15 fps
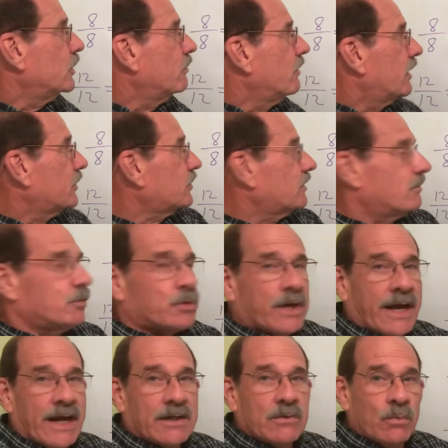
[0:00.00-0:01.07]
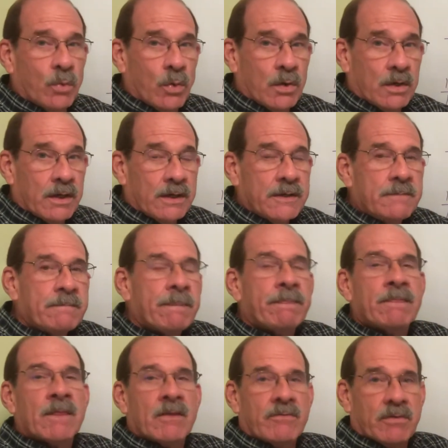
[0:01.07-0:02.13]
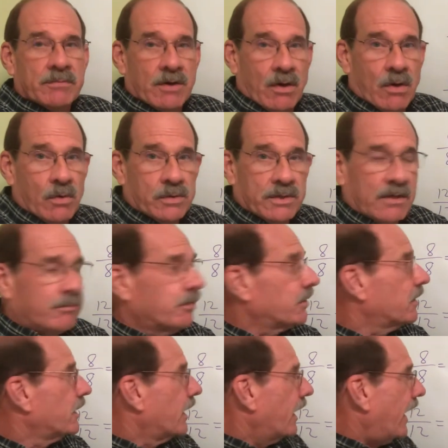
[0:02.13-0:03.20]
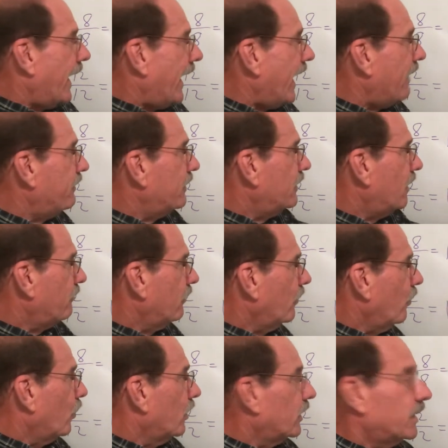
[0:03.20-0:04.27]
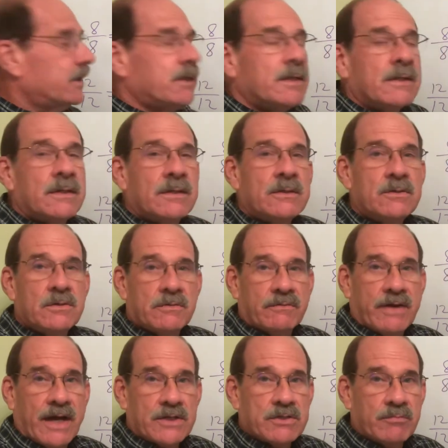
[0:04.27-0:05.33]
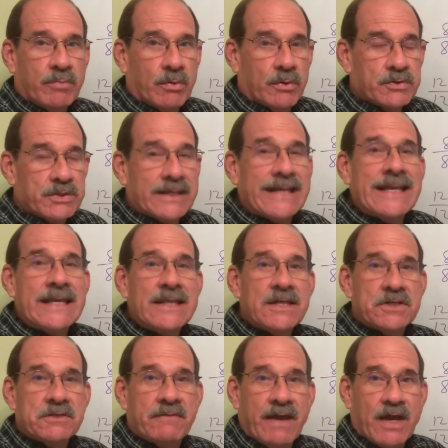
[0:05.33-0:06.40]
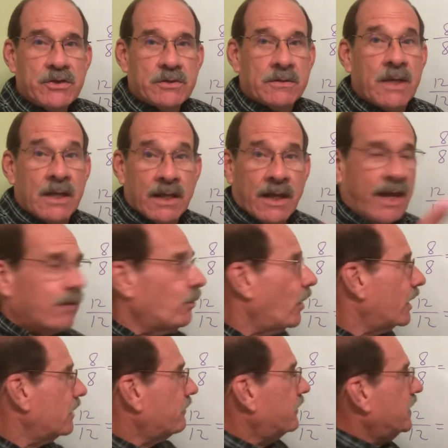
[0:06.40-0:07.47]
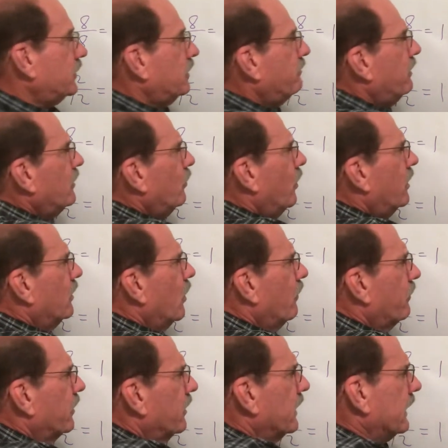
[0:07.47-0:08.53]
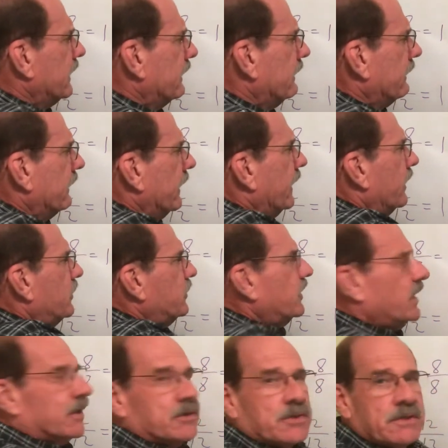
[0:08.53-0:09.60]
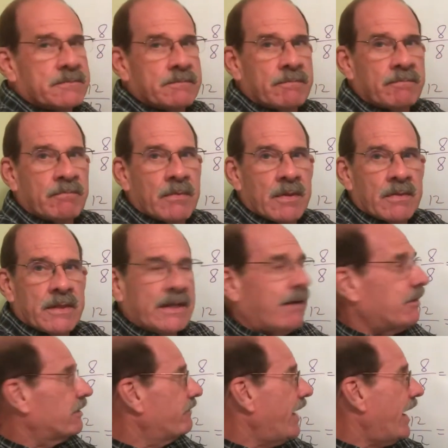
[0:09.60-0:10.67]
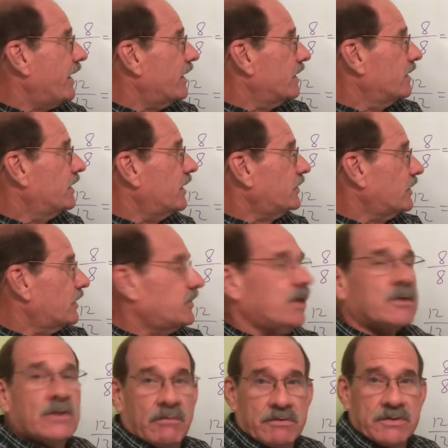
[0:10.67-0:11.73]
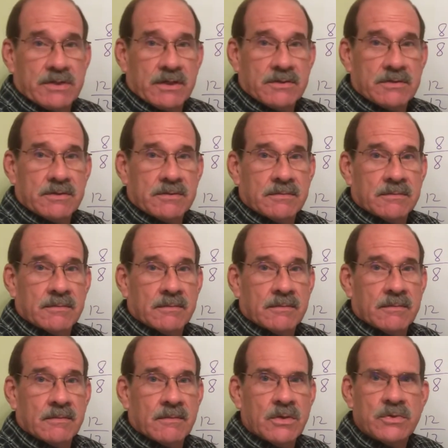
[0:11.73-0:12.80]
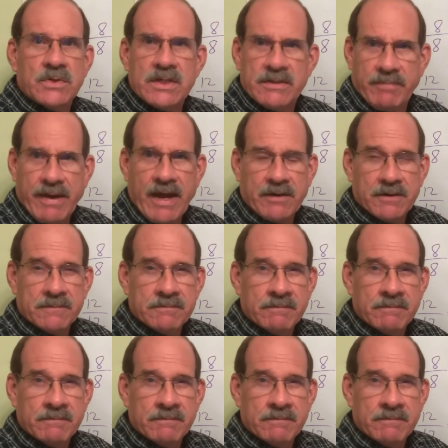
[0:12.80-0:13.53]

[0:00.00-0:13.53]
must subtract one from the whole number, add the number one to the fraction portion in this fashion. Hey, what if this had been one over uh, six? Then I would have added this is six over six. You see the pattern.